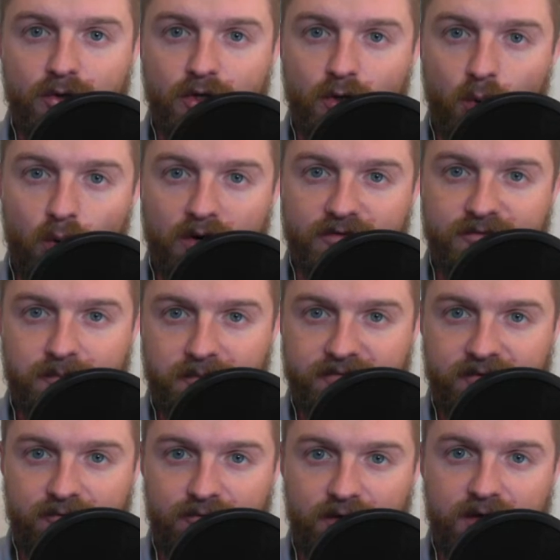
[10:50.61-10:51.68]
your
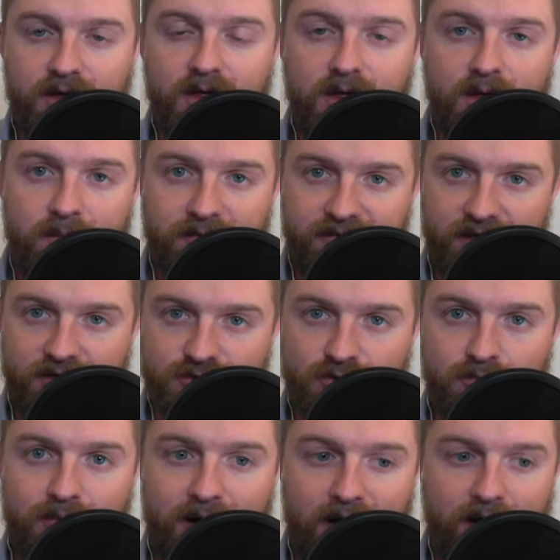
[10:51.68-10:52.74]
specific potential
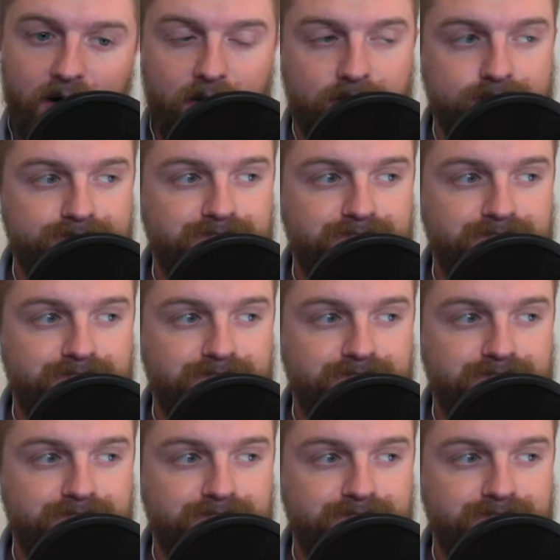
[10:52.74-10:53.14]
buyer.